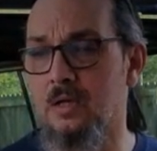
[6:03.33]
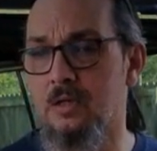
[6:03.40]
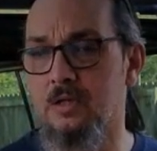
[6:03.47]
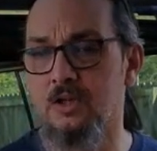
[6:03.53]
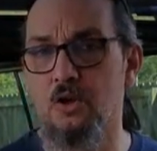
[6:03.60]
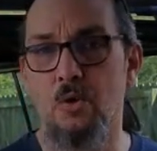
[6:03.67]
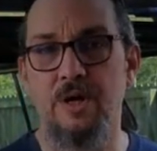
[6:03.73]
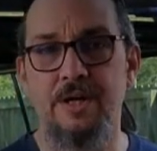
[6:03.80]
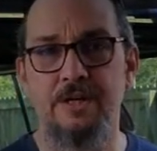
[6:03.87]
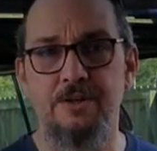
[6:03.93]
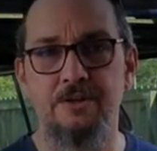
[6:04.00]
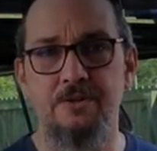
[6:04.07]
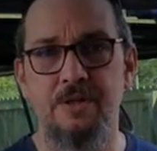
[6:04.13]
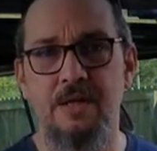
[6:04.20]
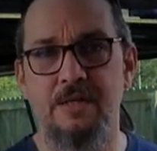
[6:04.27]
go ahead and do
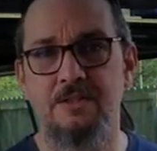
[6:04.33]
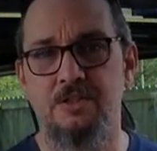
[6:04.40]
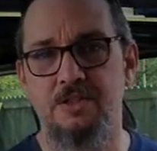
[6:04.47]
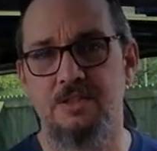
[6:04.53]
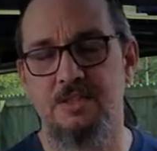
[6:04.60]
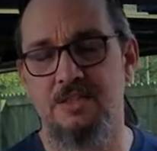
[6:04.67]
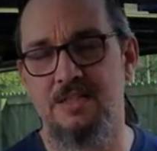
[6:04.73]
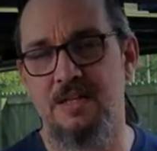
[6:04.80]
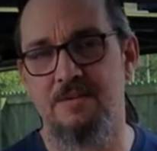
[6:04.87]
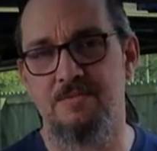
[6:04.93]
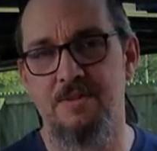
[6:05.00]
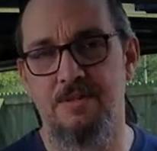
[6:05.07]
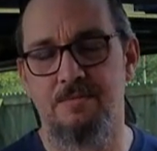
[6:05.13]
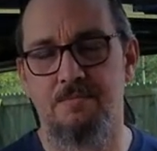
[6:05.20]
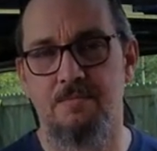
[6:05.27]
that, just to save
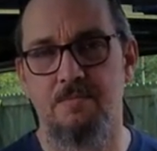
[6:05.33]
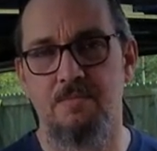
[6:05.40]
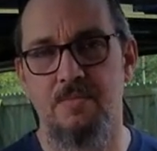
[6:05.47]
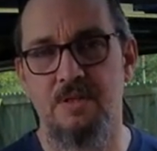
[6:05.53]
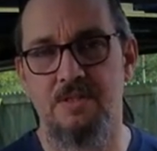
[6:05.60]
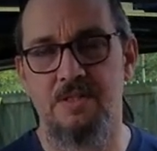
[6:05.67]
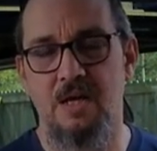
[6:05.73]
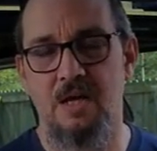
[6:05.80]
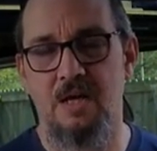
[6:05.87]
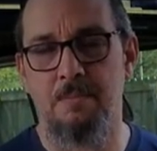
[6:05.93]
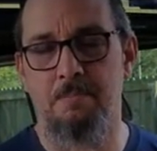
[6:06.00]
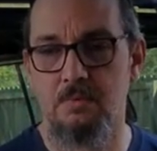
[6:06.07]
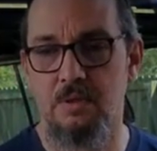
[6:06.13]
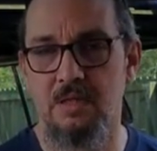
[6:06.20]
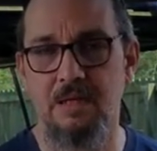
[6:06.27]
the time
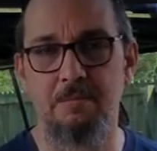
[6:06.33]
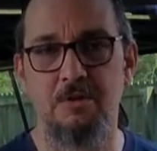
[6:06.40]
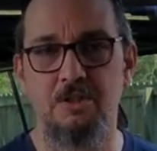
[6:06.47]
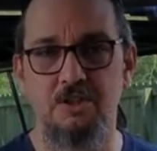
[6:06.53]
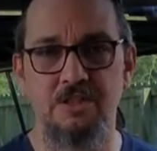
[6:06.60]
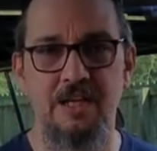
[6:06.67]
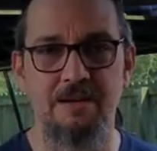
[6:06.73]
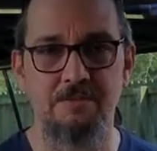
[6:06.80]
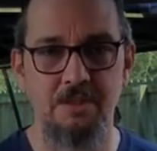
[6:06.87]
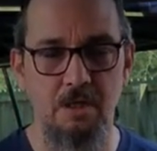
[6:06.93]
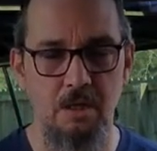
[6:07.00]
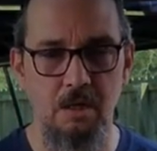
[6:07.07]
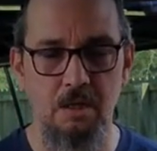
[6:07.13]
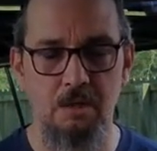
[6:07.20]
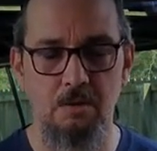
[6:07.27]
and labor, and just have
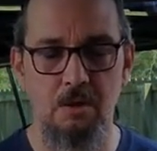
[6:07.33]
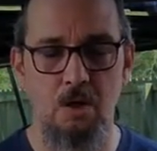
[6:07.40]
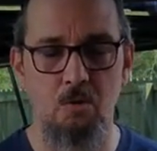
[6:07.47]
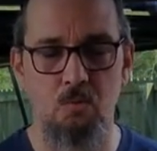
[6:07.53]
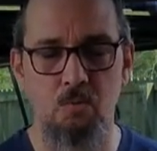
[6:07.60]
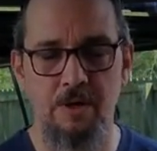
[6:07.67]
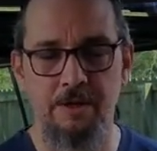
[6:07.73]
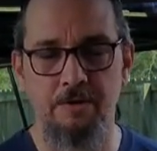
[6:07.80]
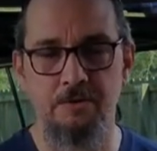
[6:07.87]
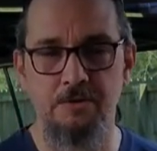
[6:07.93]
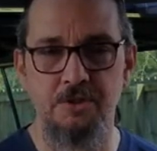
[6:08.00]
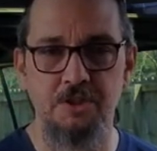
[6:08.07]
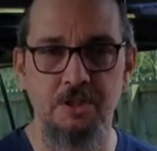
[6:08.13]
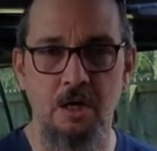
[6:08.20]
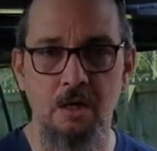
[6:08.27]
a regular
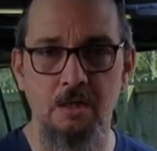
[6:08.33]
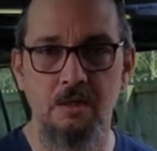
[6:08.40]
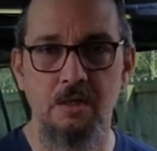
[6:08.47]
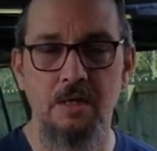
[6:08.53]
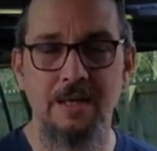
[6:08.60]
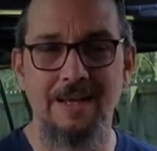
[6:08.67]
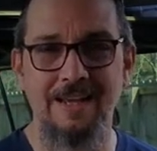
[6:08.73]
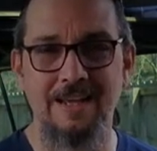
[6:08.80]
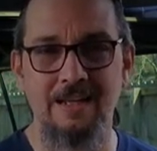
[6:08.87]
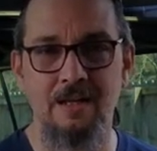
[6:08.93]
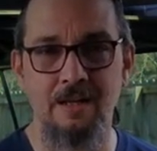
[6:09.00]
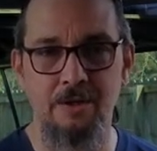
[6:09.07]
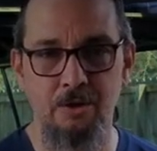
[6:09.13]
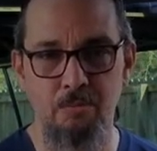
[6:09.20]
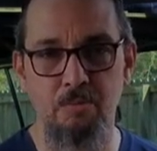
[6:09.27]
stock
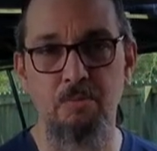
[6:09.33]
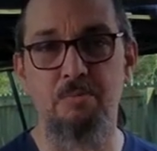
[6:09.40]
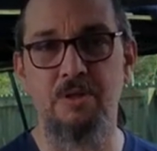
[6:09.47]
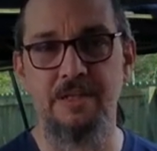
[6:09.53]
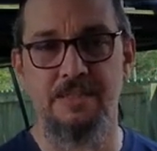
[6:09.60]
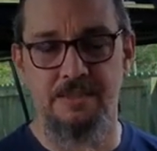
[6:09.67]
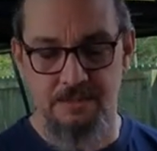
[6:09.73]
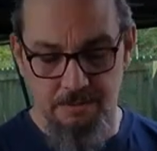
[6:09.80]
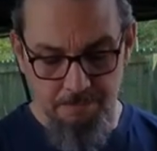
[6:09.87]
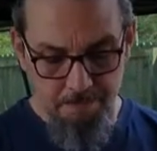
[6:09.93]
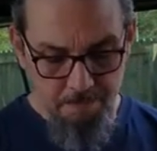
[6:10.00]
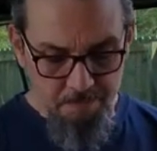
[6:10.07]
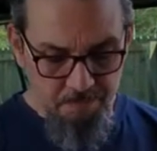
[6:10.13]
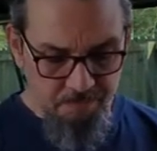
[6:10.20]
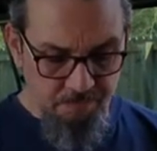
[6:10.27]
headliner replaced.
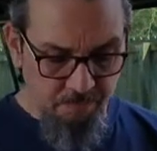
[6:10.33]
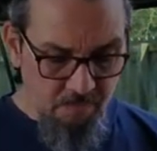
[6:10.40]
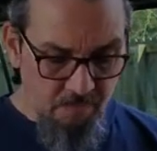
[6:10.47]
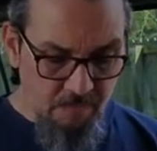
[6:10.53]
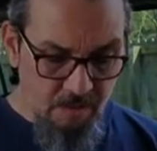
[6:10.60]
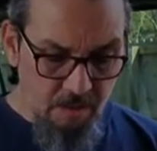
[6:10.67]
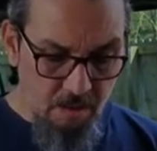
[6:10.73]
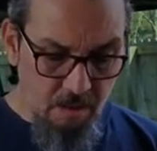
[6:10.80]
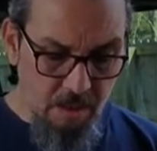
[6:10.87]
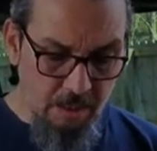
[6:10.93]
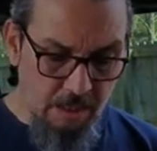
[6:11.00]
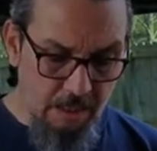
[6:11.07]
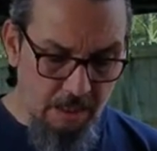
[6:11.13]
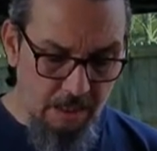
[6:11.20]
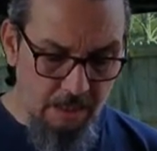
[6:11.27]

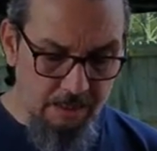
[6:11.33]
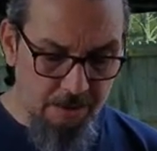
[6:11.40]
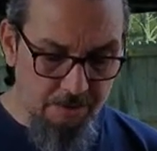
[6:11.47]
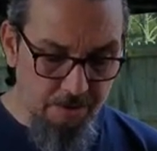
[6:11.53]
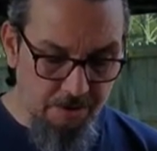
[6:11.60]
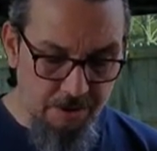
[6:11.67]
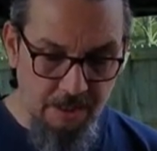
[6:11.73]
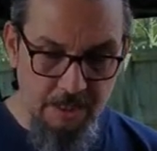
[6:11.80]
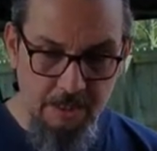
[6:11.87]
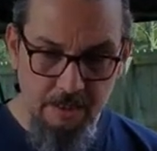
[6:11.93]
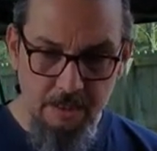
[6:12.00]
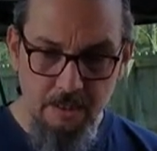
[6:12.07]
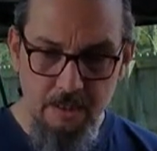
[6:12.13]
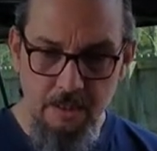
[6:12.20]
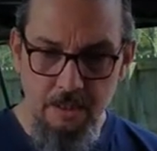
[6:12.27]
Another thing
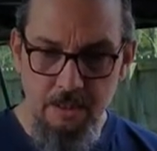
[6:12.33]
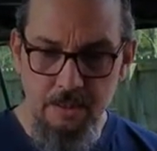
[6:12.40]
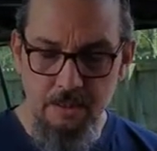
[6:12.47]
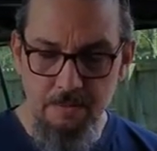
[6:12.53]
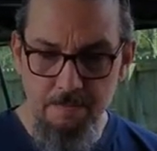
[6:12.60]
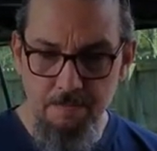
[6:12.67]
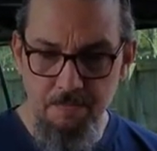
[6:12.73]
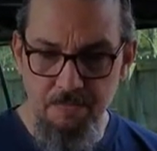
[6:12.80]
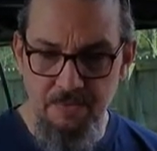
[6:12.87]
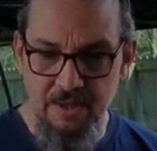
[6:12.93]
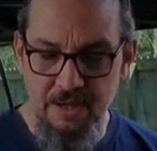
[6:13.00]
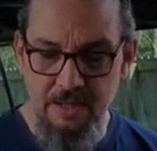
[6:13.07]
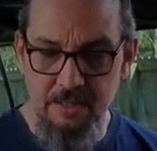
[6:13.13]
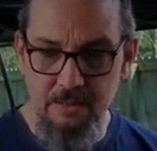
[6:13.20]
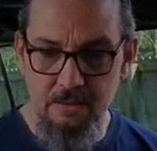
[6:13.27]

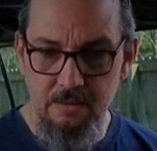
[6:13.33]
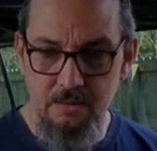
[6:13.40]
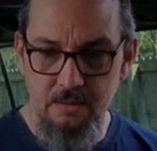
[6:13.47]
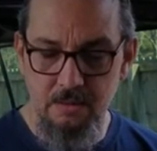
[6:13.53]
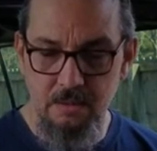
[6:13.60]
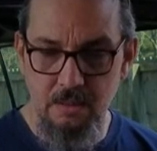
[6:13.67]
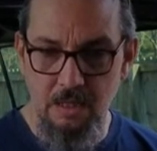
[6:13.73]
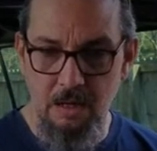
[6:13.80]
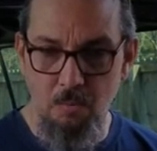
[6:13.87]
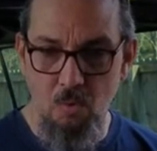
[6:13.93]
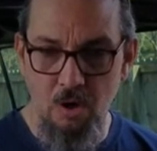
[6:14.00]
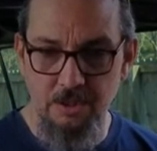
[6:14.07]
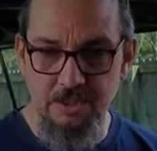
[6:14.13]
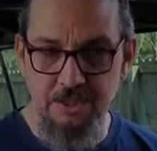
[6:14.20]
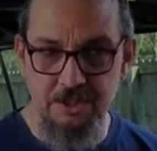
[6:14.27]
that I
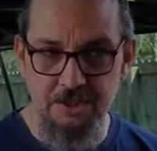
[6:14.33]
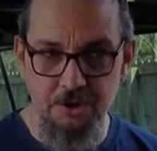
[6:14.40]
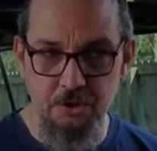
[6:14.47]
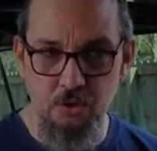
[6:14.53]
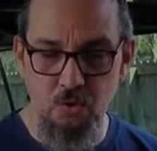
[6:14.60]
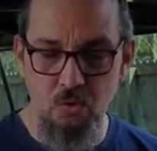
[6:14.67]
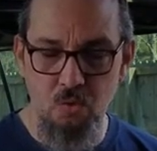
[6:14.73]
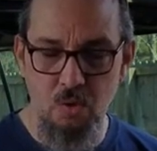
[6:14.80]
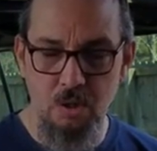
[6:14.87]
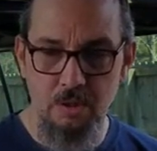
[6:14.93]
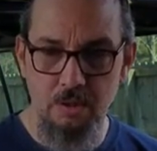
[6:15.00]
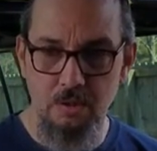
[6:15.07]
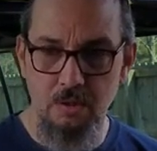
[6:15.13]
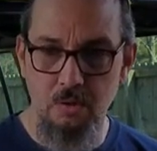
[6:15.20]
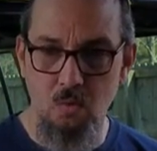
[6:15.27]
want to do
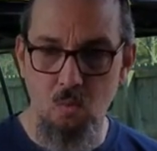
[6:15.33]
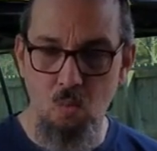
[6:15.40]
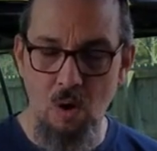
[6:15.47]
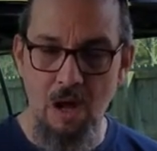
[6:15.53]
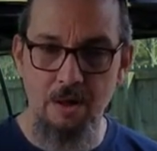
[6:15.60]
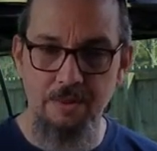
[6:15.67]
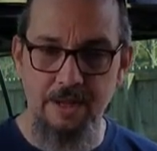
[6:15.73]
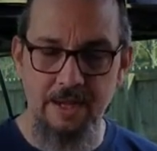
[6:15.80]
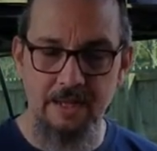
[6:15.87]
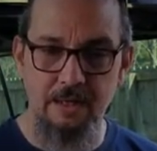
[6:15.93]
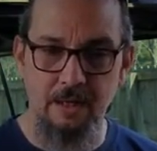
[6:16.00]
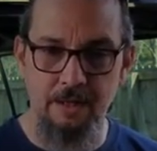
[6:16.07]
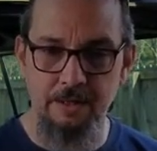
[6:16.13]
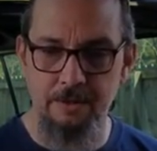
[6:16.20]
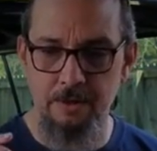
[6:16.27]
while the
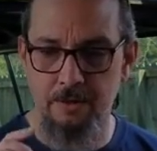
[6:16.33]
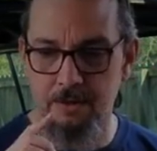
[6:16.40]
headliner